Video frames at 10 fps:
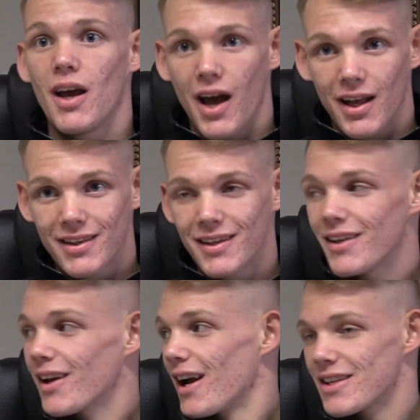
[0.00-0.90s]
I think
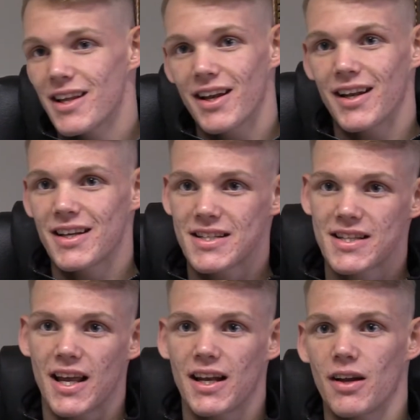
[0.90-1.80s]
you guys don't
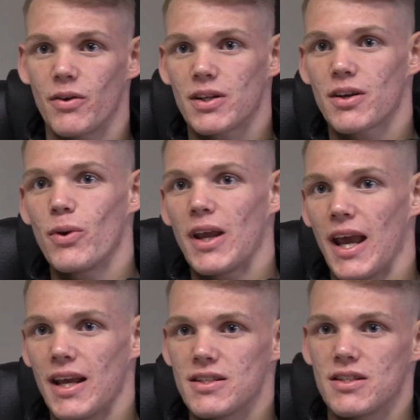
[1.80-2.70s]
understand what quick
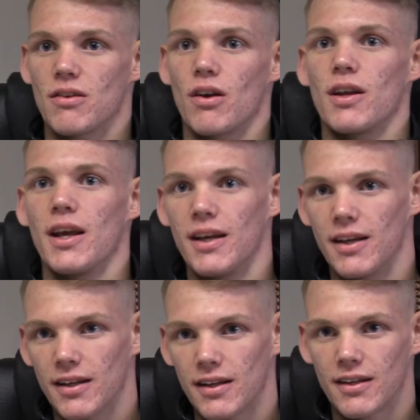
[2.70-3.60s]
hands he's got, hey?
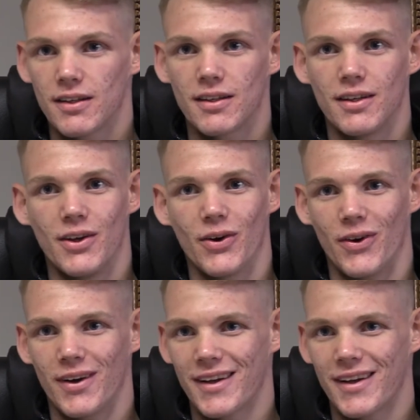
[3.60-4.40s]
Yo.